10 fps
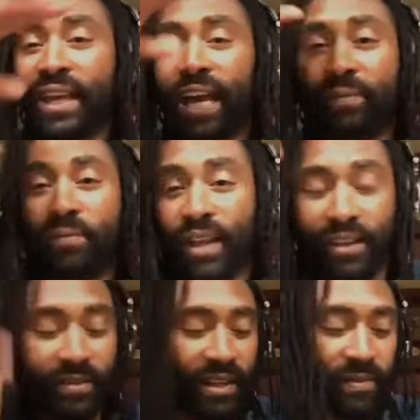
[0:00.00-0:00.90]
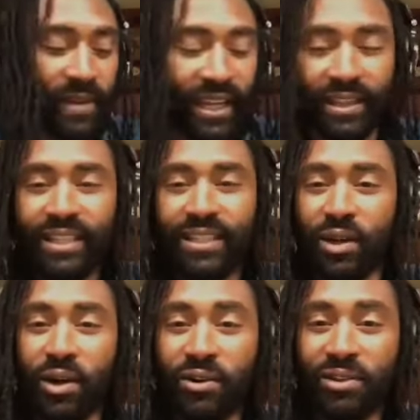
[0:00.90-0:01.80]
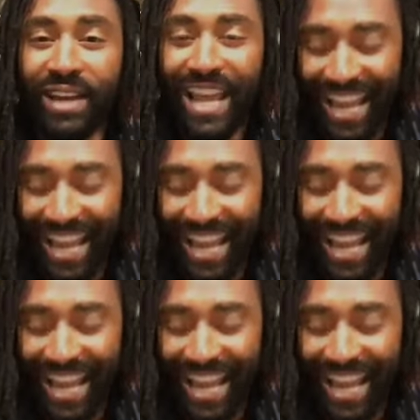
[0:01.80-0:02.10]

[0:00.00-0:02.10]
I'm like, this is harder than